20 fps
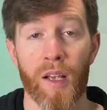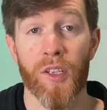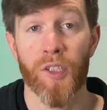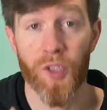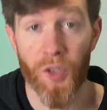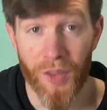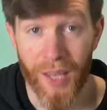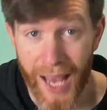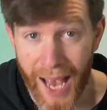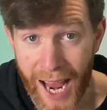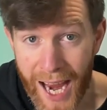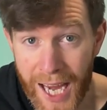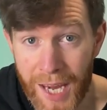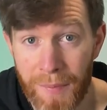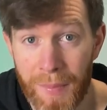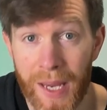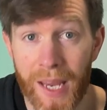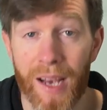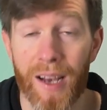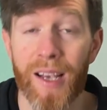So the aim
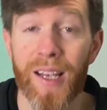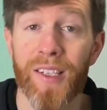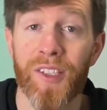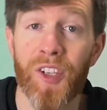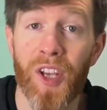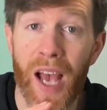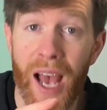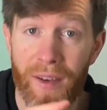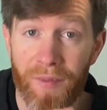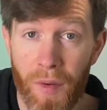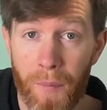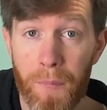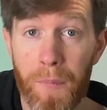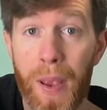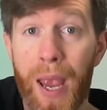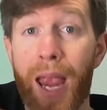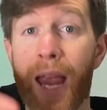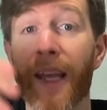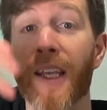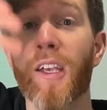here is to have a
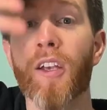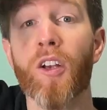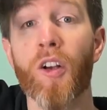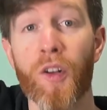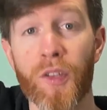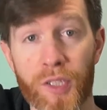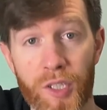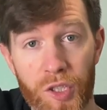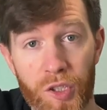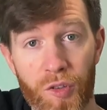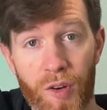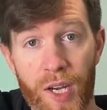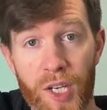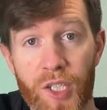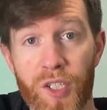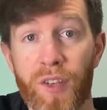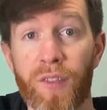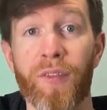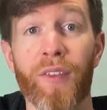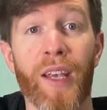peak
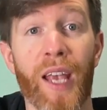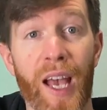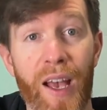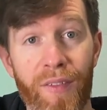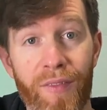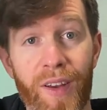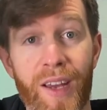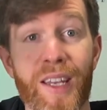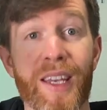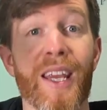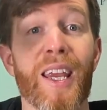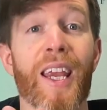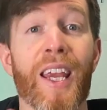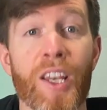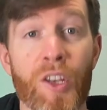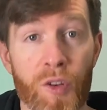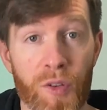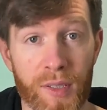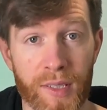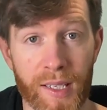concentration of caffeine in
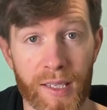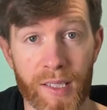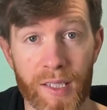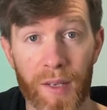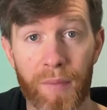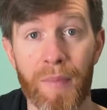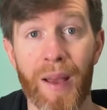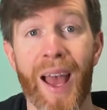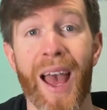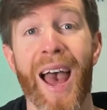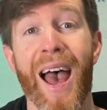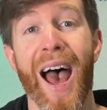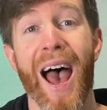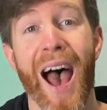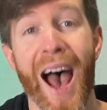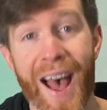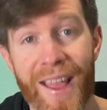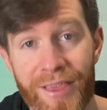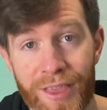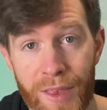your system
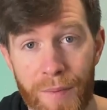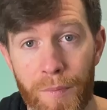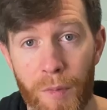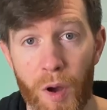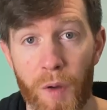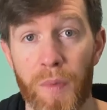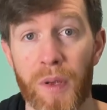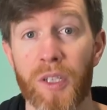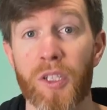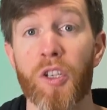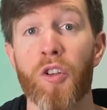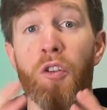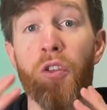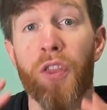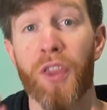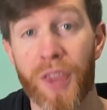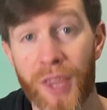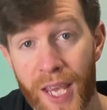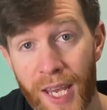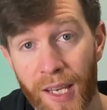at the moment you
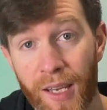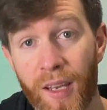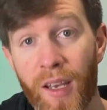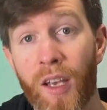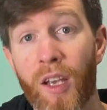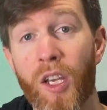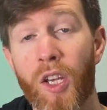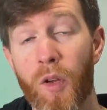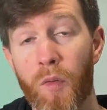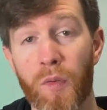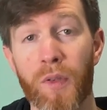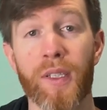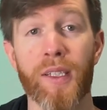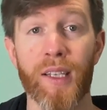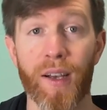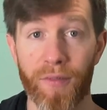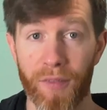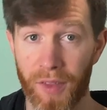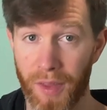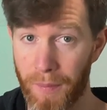think you will
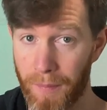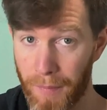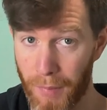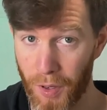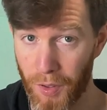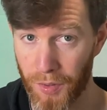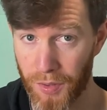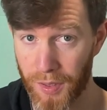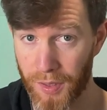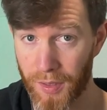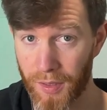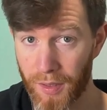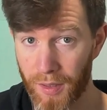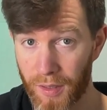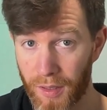suffer the most.